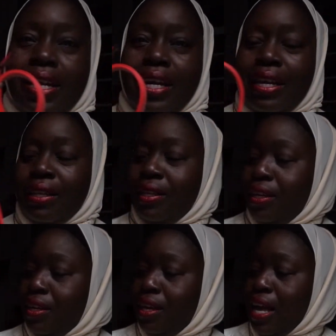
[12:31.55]
Now,
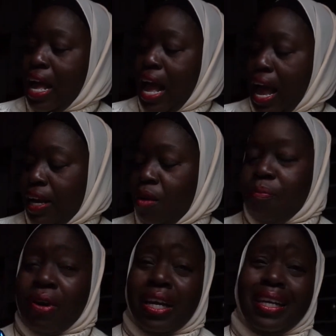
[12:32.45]
I don't
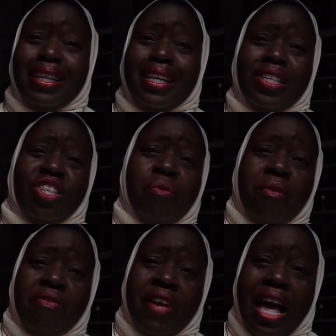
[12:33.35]
bring anything
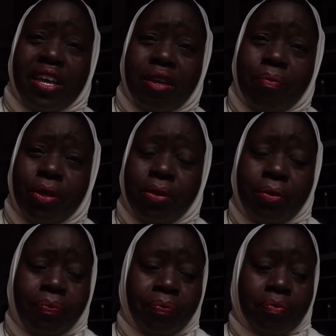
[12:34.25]
super
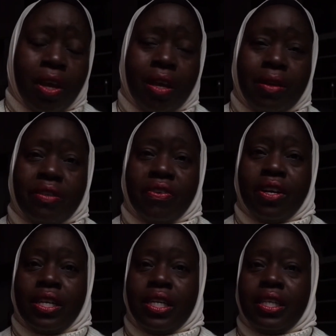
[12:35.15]
valuable as
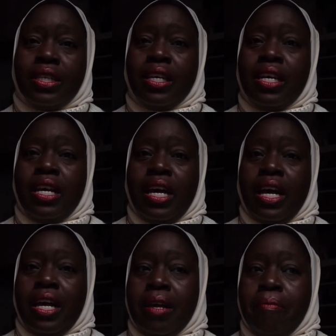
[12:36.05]
far as
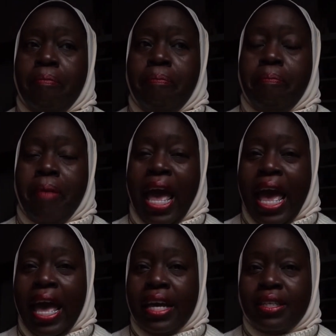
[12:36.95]

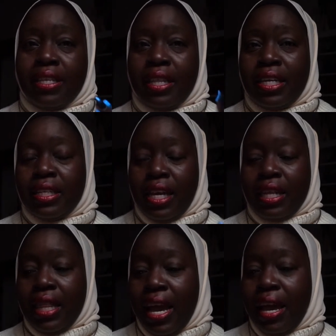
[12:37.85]
bags and things
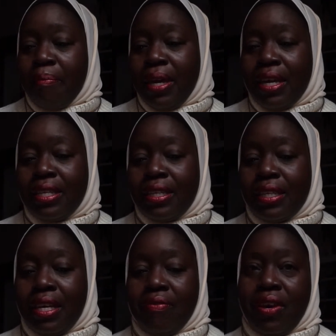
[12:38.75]
like that, because
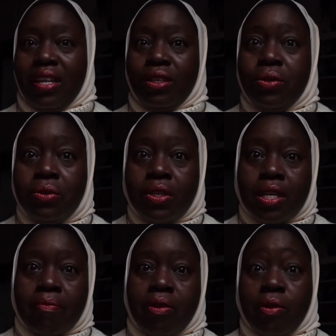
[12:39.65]
if I lose
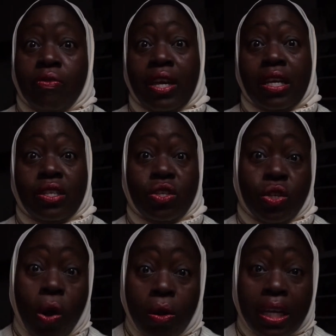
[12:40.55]
them or if they get
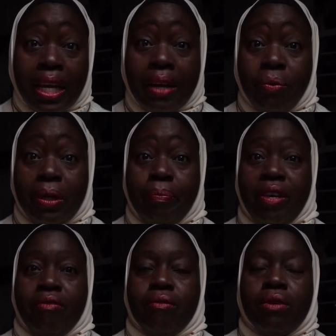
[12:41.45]
stolen, I would
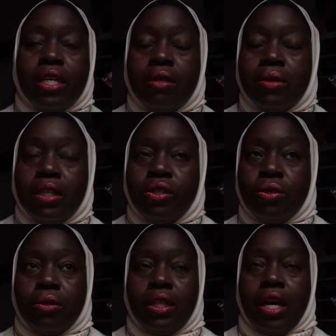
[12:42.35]
be really, really,
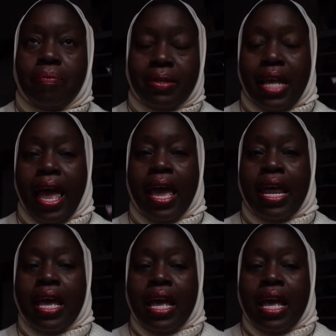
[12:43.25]
truly upset.